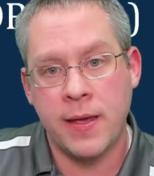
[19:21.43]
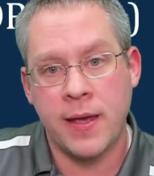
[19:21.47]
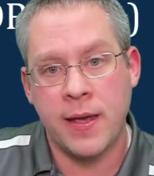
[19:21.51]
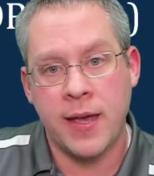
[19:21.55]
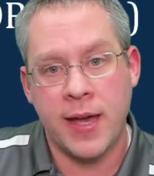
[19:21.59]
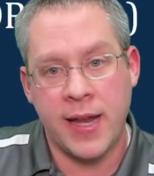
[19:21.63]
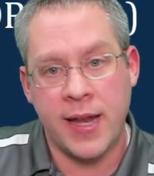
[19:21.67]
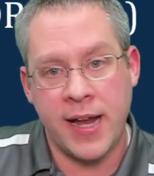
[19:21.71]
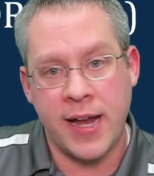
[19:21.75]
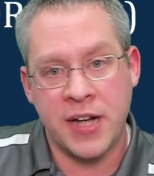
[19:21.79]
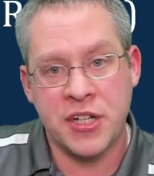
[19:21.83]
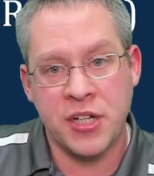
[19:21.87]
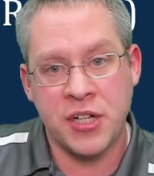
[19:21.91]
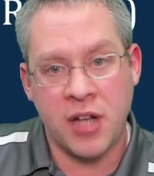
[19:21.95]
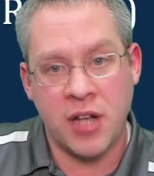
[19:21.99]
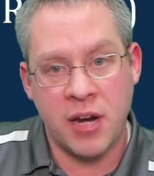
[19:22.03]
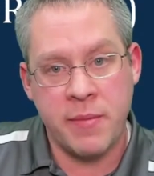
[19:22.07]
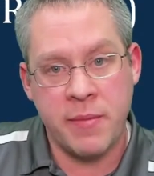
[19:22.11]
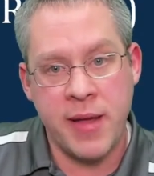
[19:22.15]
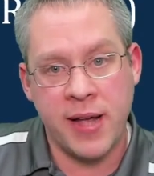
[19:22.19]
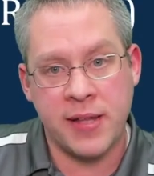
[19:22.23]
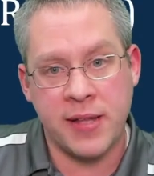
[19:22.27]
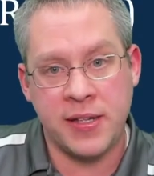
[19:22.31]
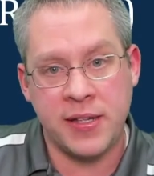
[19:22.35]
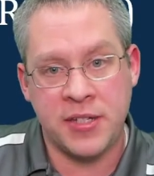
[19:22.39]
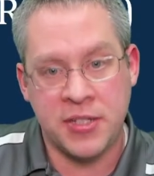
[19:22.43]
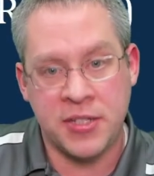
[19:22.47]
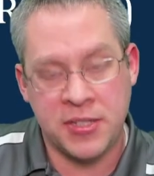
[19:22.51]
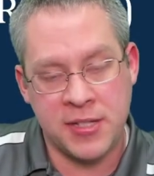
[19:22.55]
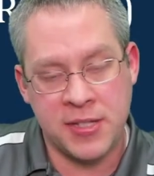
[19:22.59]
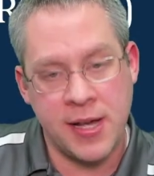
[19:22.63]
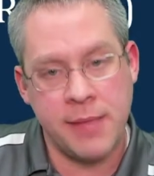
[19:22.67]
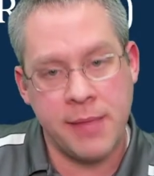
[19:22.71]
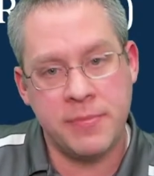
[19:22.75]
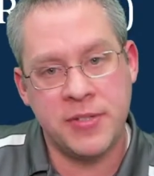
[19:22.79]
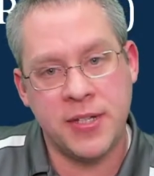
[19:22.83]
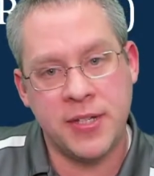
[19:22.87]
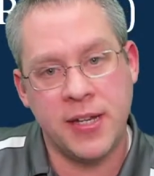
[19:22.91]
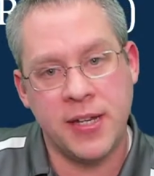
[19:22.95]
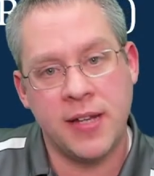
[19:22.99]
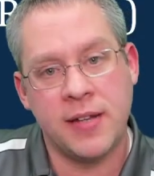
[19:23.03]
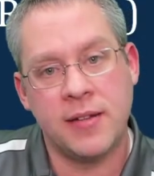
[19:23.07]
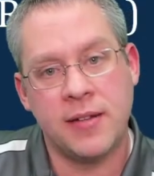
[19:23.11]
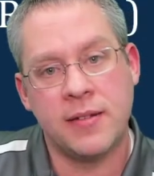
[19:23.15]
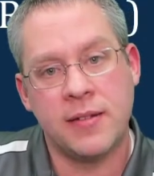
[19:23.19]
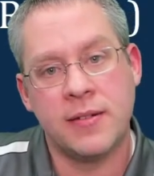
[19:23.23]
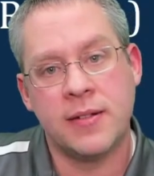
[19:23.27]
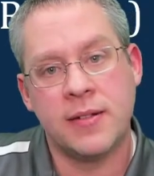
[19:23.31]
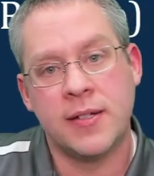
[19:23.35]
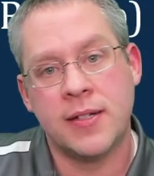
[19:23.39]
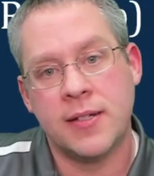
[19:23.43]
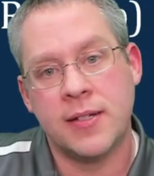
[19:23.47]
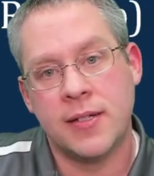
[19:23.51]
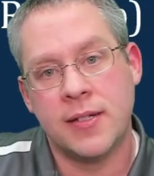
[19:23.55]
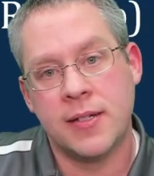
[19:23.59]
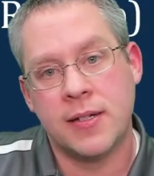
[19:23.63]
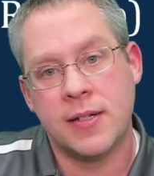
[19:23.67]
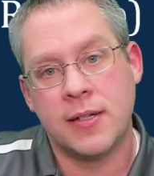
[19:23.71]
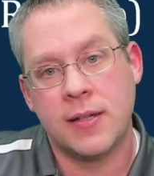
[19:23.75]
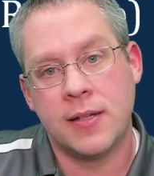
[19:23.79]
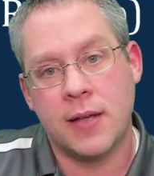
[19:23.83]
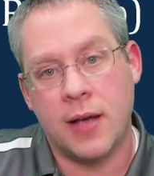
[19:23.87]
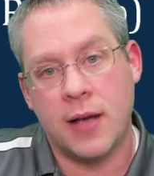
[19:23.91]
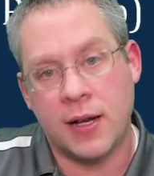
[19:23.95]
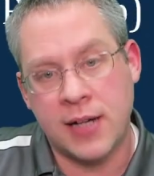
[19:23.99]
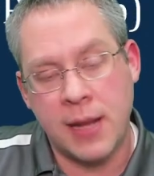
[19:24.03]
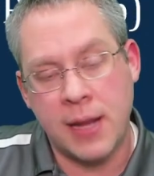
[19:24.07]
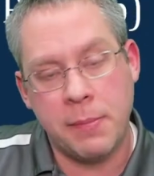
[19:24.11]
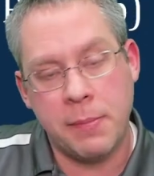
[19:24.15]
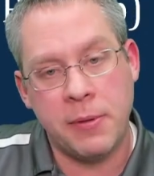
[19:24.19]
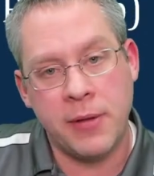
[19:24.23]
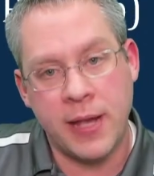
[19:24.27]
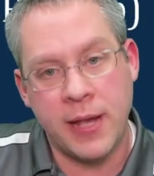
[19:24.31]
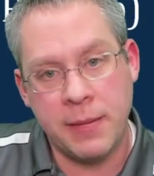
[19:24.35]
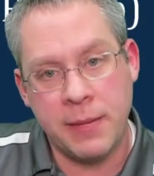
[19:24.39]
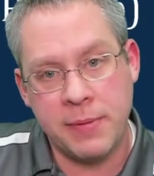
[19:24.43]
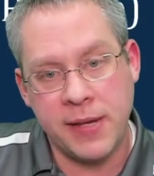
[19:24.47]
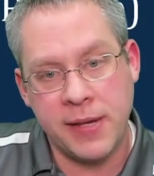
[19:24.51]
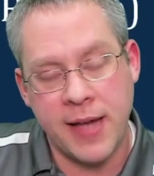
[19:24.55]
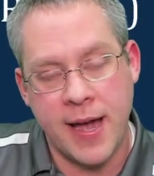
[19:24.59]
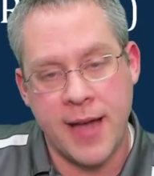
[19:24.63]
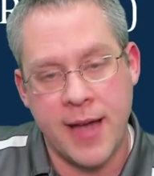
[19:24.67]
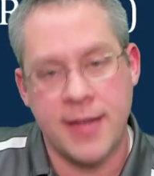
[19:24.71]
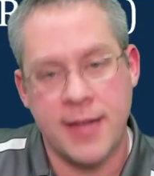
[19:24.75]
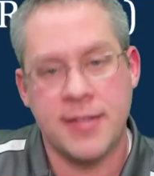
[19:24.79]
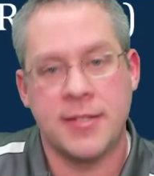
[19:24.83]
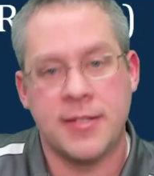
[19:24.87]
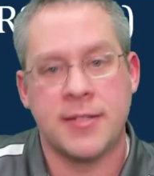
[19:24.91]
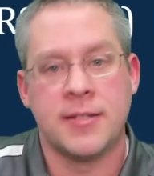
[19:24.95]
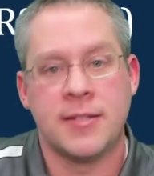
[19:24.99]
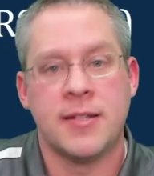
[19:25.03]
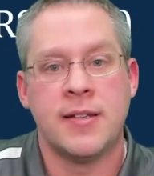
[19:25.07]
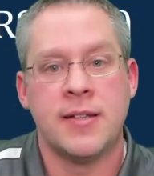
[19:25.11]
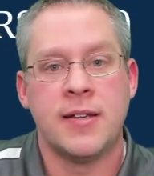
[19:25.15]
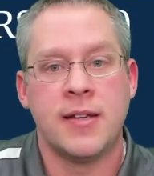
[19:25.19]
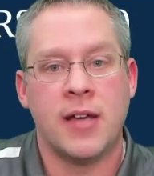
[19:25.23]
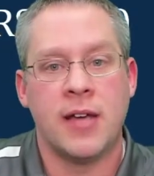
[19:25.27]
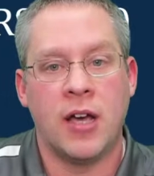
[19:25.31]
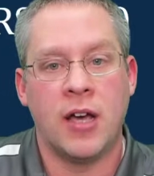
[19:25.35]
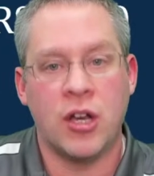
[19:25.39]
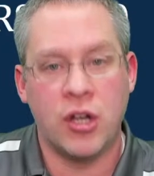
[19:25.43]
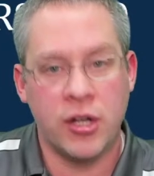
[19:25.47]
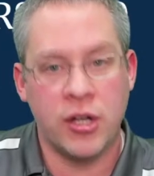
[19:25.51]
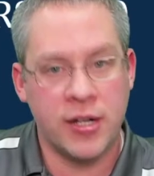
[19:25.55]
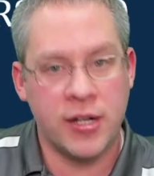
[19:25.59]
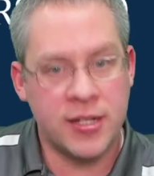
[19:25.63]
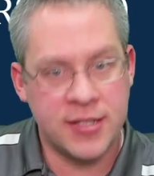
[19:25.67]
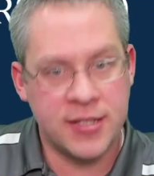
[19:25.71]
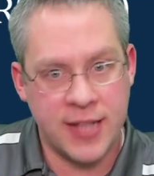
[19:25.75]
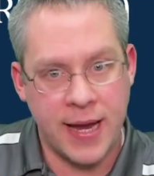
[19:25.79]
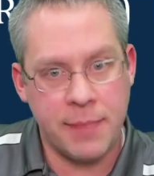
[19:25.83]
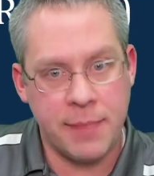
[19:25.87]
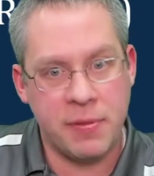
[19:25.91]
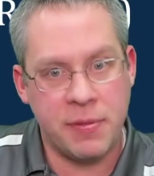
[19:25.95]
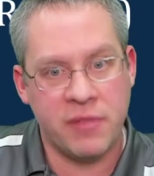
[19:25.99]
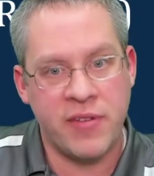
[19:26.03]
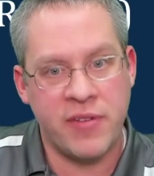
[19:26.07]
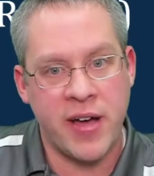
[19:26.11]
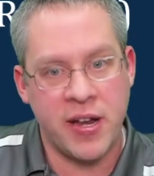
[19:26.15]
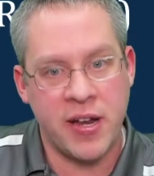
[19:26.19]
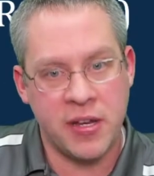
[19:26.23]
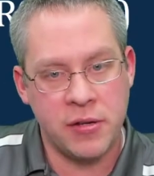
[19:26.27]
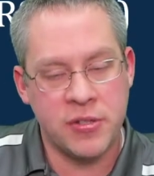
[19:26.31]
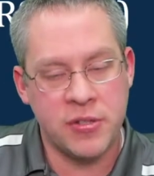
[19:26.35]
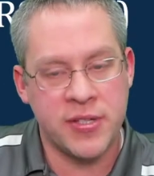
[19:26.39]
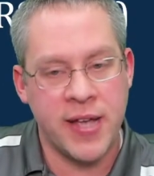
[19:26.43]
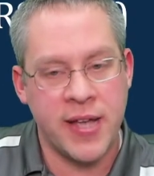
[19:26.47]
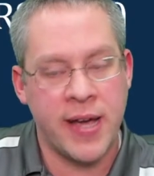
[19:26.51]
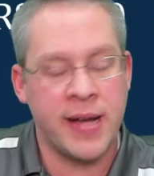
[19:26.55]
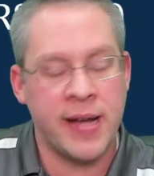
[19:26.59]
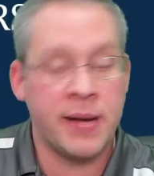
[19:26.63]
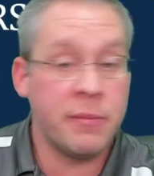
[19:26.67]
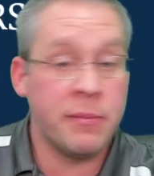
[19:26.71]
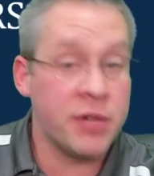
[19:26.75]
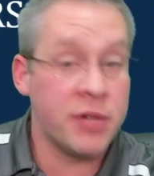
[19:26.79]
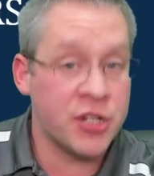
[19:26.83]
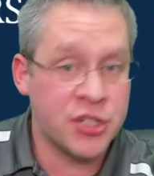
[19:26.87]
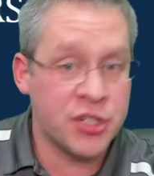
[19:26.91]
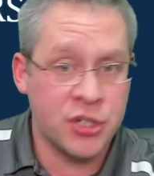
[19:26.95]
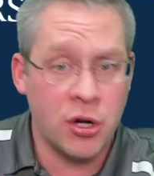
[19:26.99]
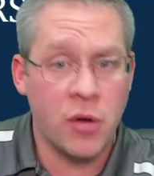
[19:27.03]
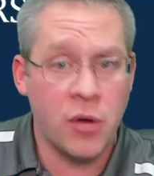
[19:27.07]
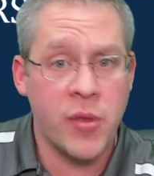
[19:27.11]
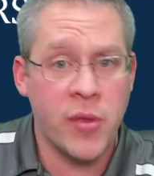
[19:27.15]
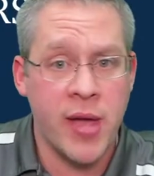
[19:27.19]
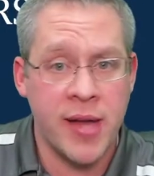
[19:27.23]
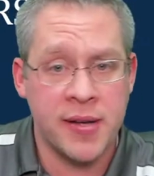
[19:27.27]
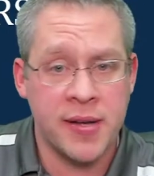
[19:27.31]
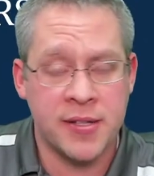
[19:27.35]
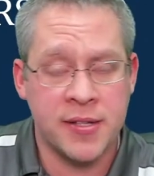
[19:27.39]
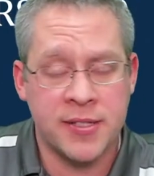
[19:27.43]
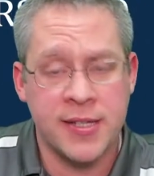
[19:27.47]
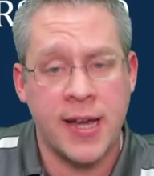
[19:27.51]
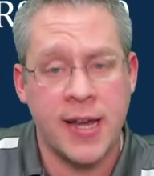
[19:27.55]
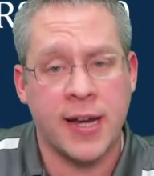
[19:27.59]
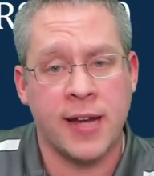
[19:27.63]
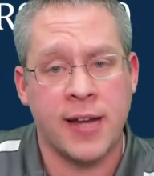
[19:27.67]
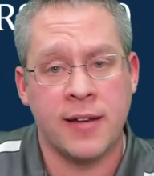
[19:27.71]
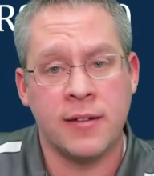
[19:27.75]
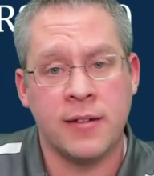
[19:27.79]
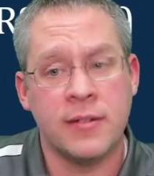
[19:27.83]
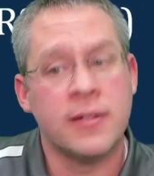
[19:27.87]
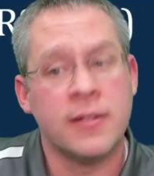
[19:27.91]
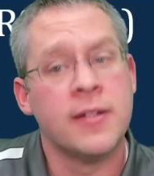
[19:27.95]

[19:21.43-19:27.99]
it actually automatically stubs in a couple APIs, a good example of how to use that. And I'm going to show that in a second.